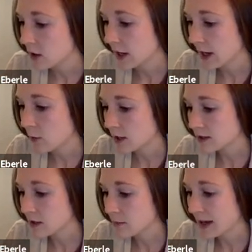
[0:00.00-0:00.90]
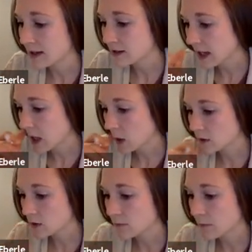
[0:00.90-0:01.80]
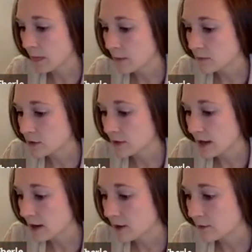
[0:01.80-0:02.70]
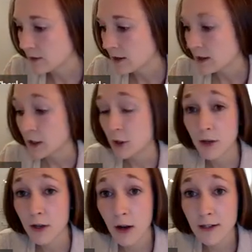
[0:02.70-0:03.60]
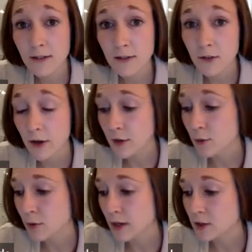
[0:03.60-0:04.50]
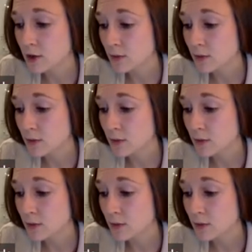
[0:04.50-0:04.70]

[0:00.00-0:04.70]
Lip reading: Okay, what is it in pascals? So now you can honestly start either place.